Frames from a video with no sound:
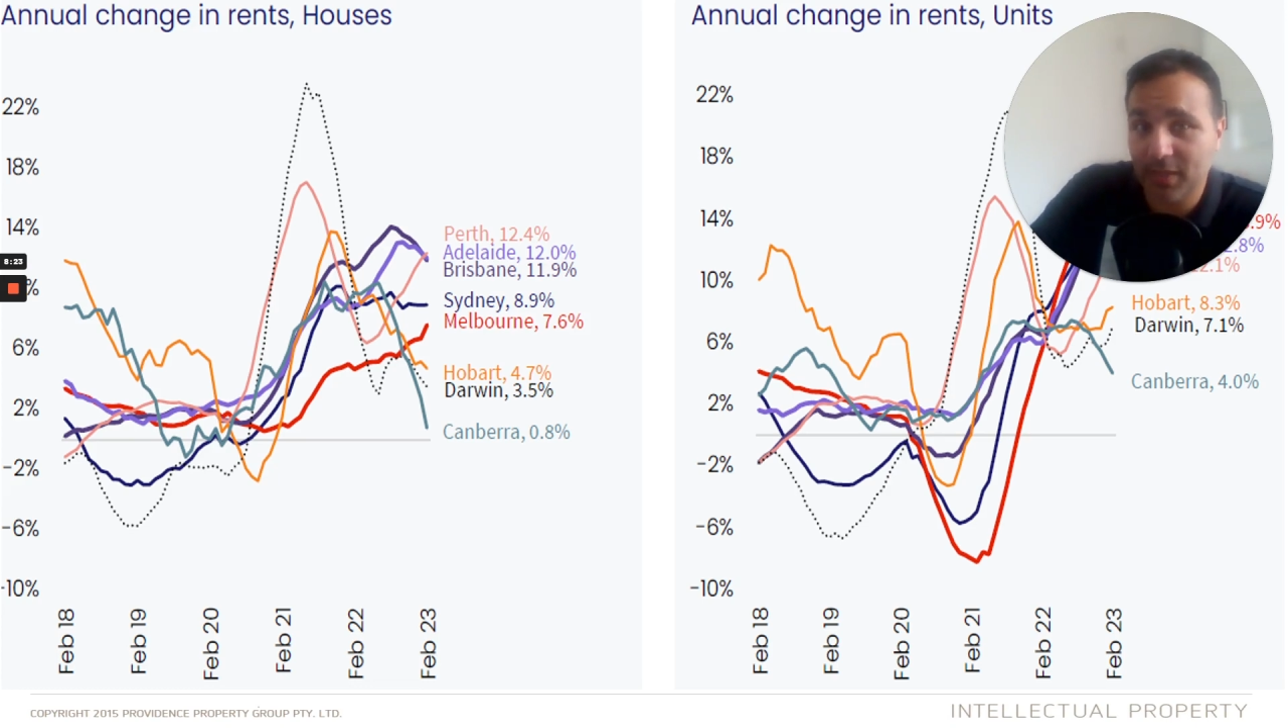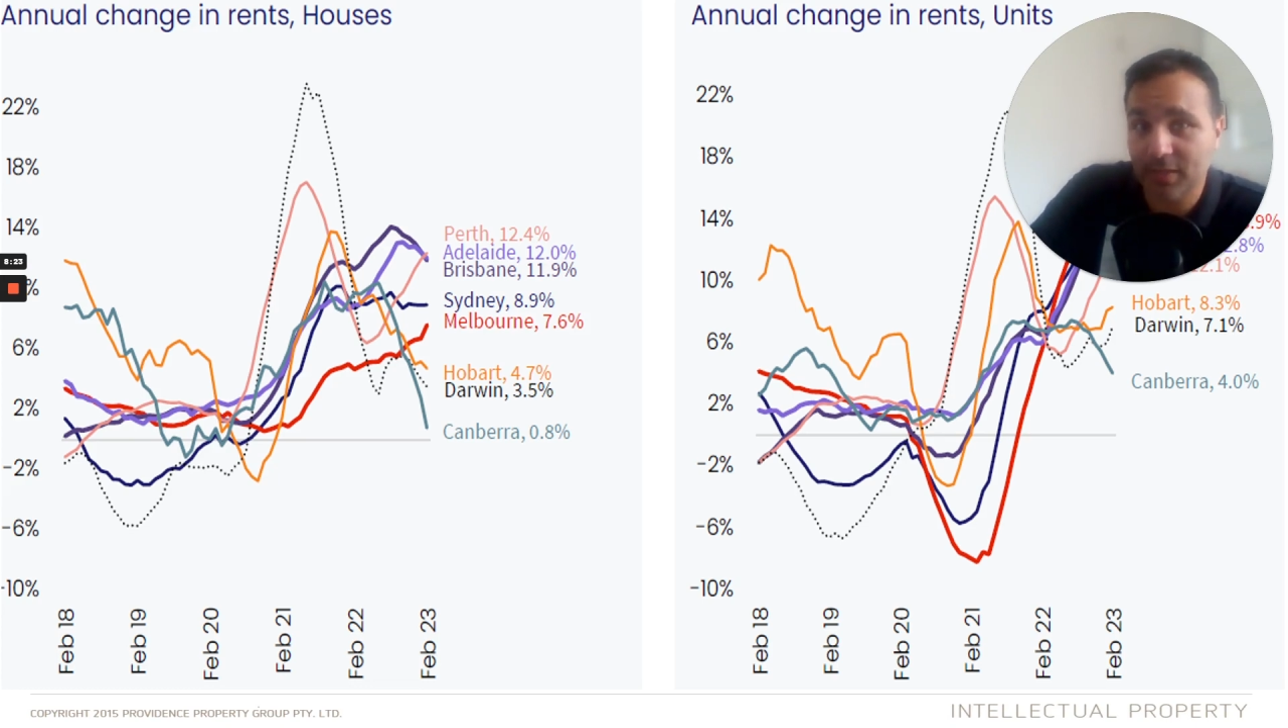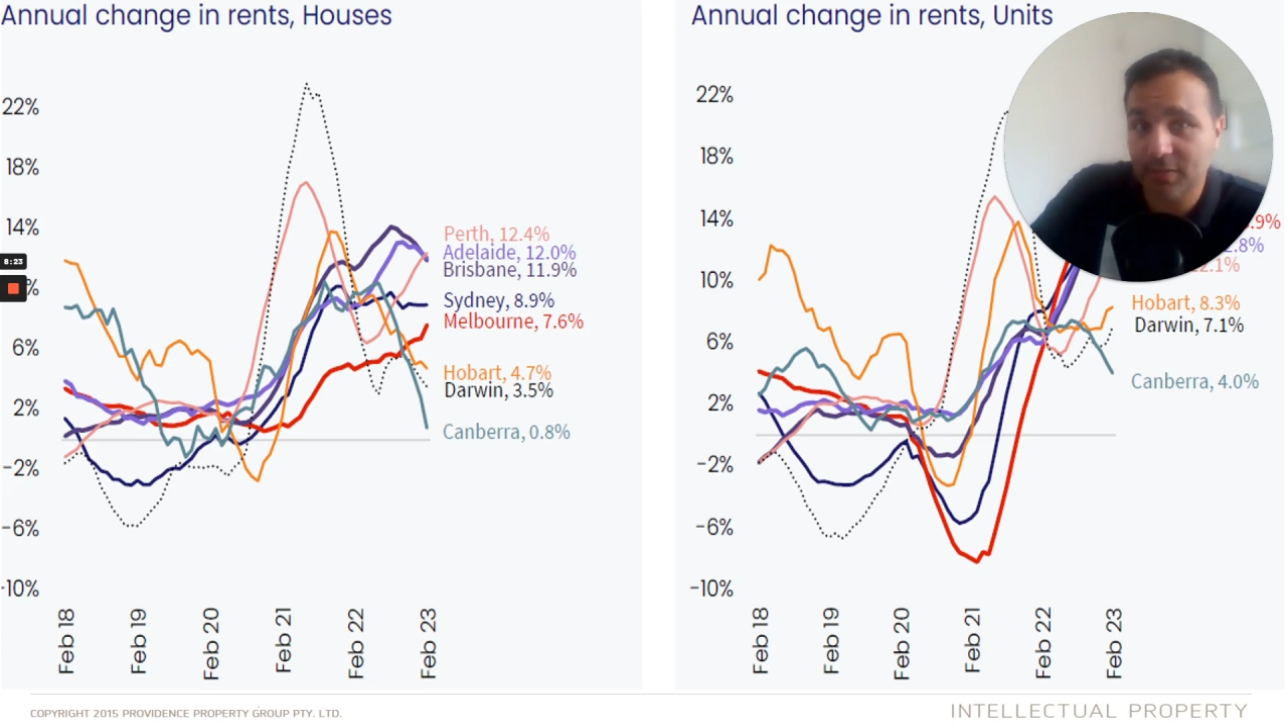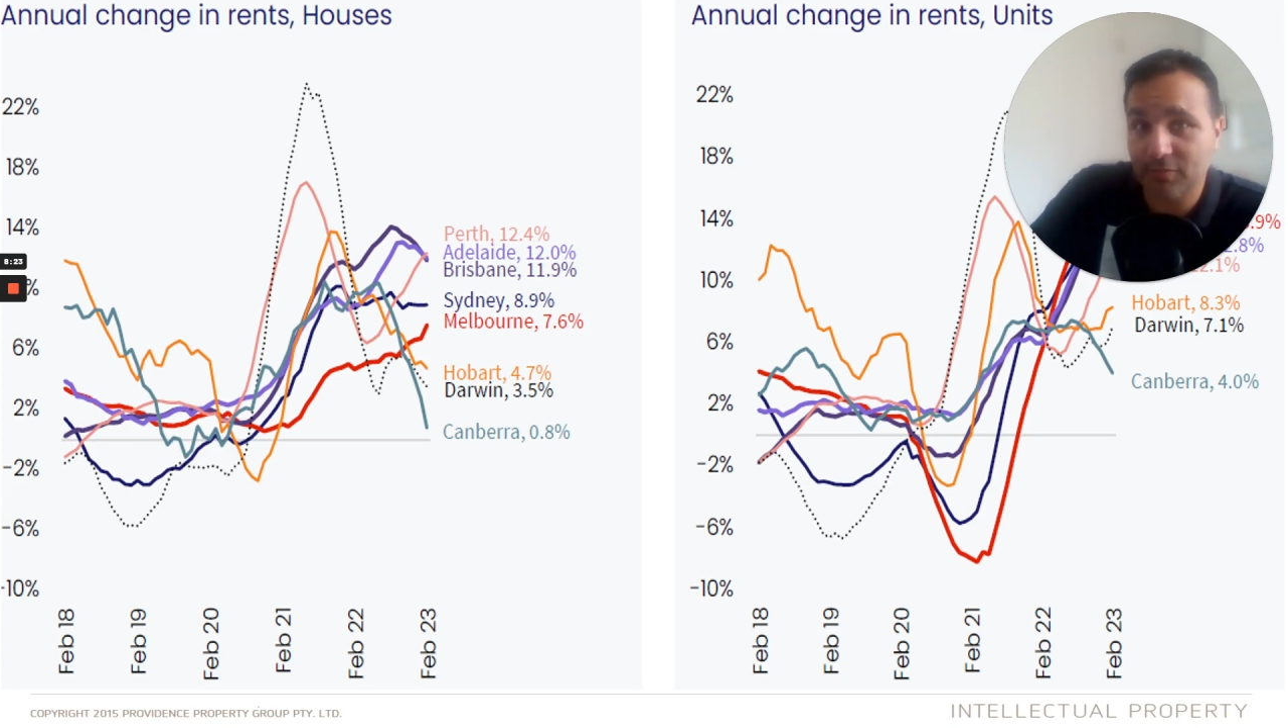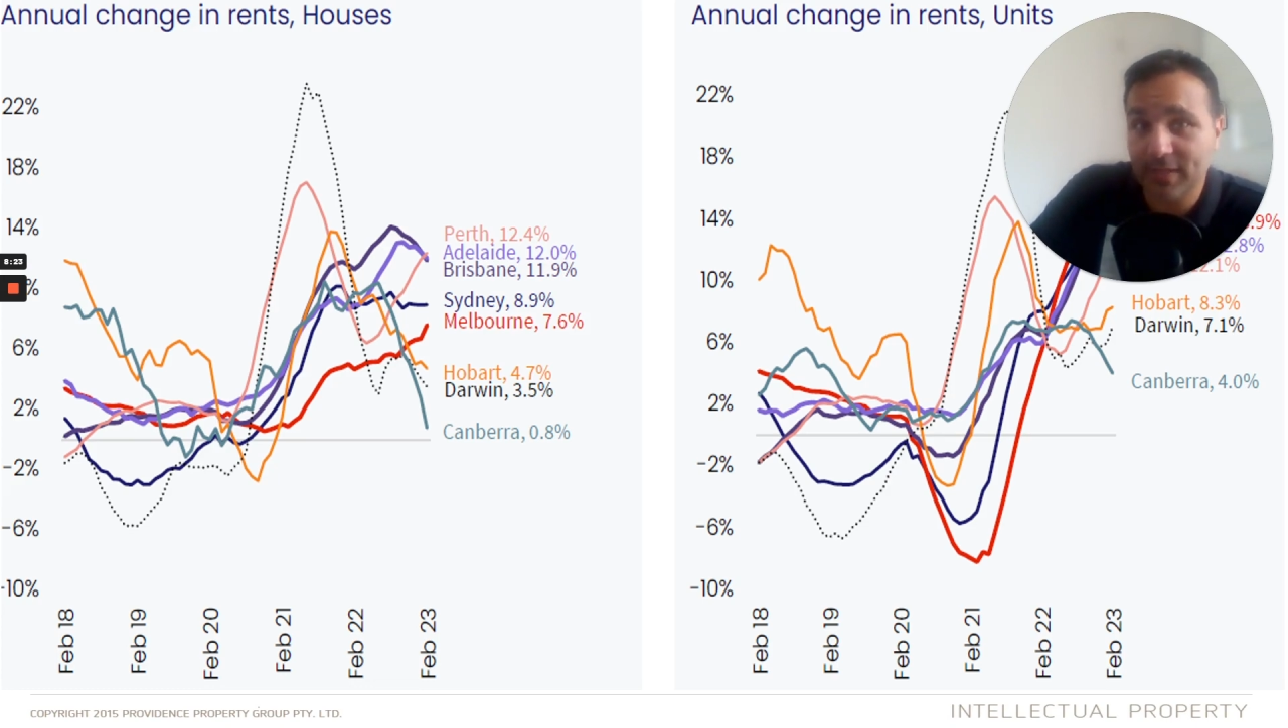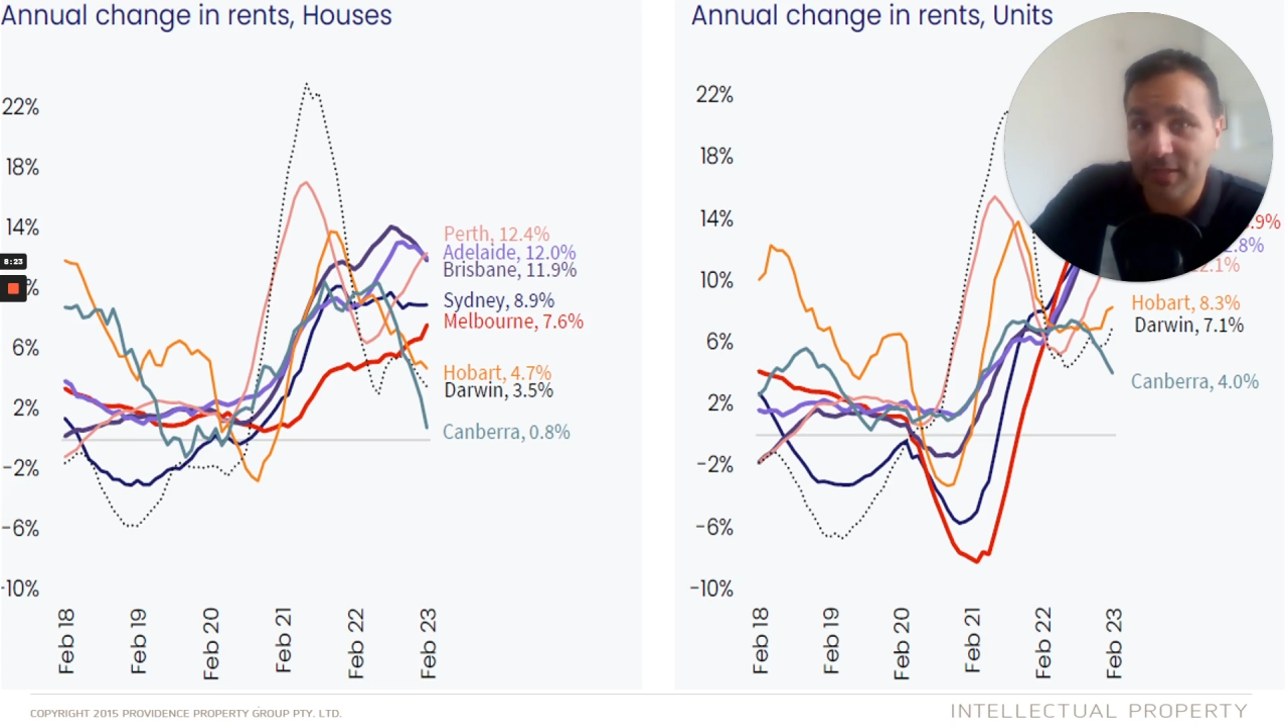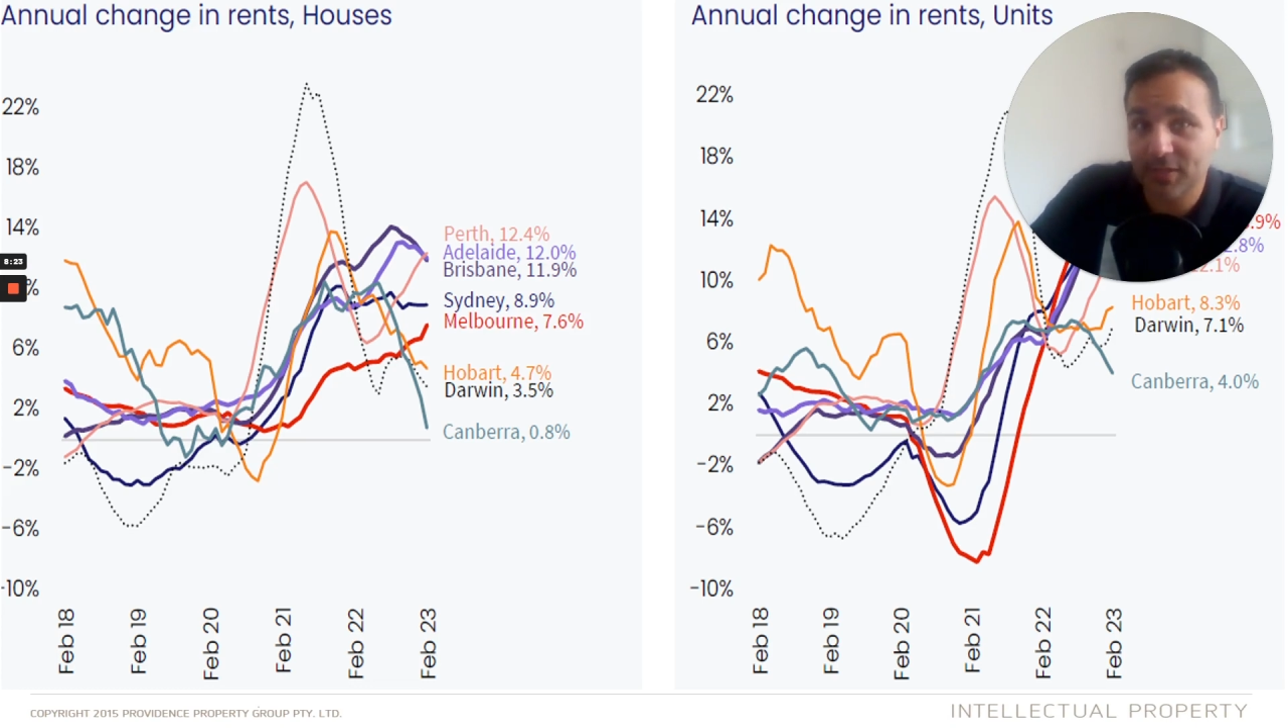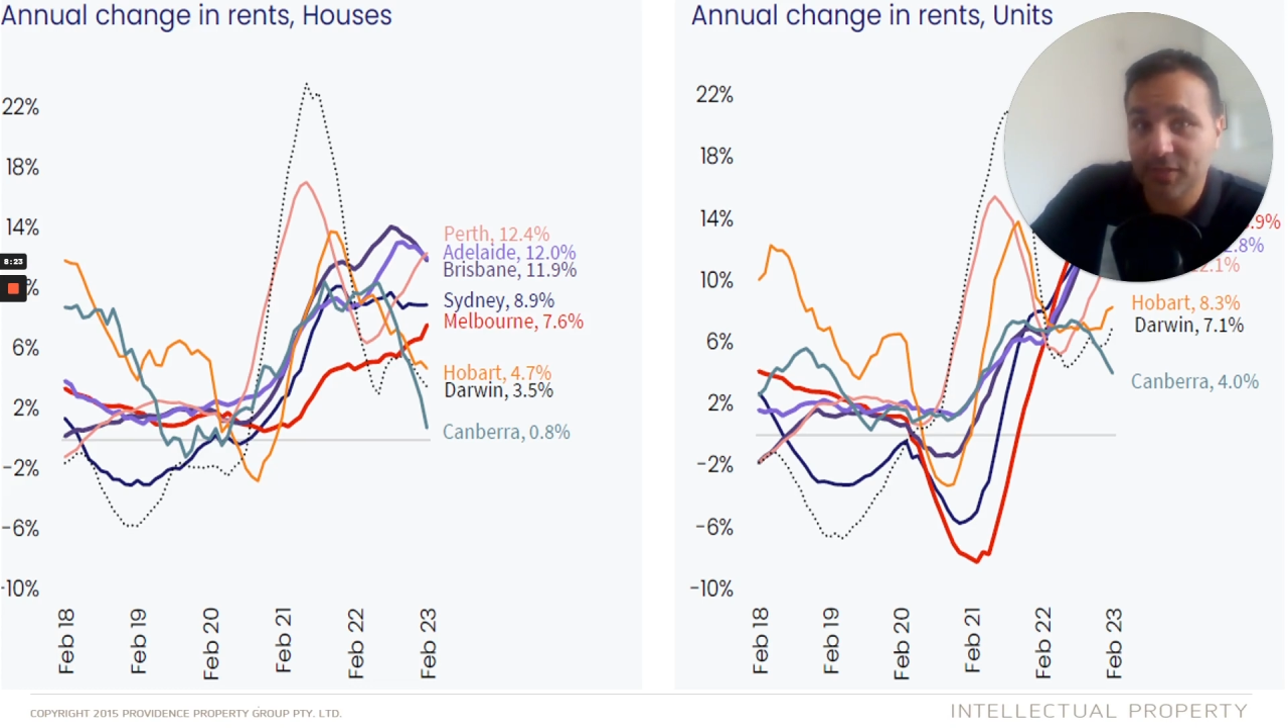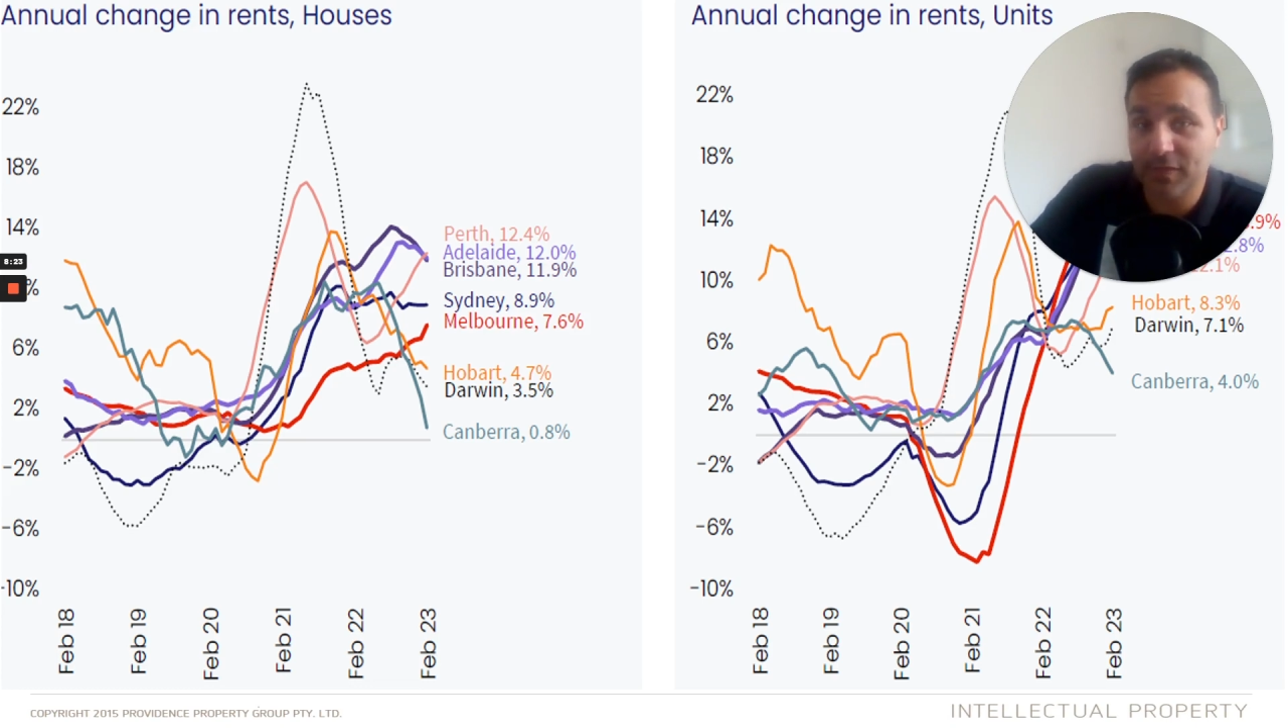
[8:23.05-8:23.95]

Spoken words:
in rents